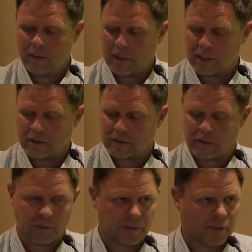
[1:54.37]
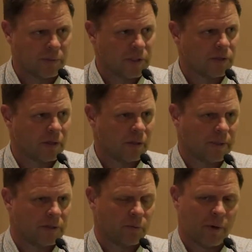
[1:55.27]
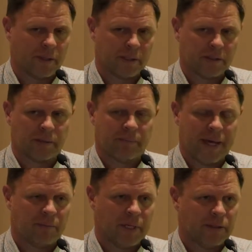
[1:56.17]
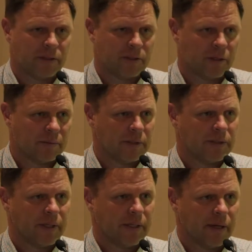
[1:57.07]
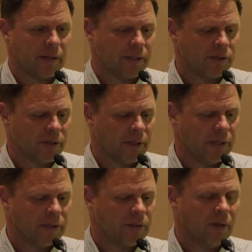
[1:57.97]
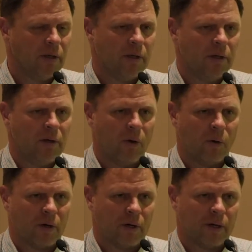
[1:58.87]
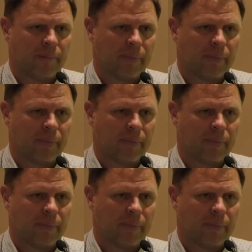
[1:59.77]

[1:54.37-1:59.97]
because there was some disturbance, whether it's a man-made disturbance like cutting trees or